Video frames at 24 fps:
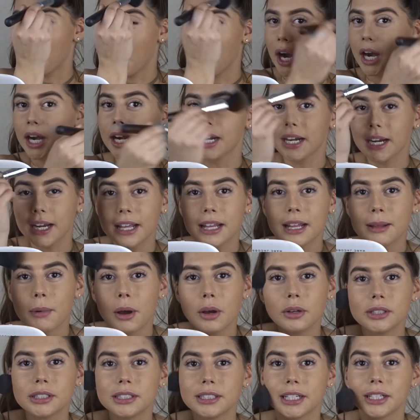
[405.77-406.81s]
part and the
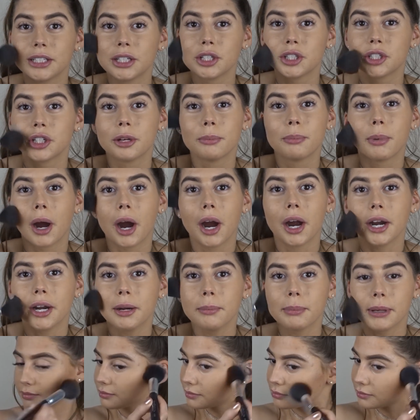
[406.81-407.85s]
most signature part.